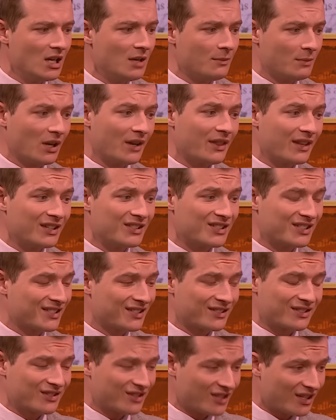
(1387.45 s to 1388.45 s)
but I think it just
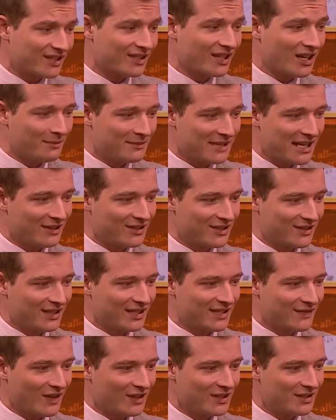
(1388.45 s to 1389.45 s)
does come down to
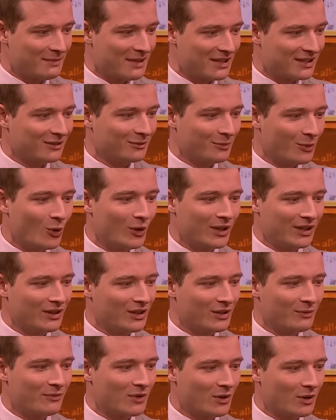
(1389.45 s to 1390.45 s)
this fundamental point
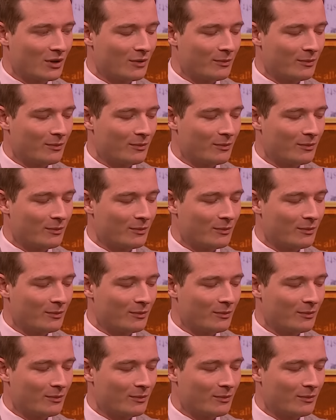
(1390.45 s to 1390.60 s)
that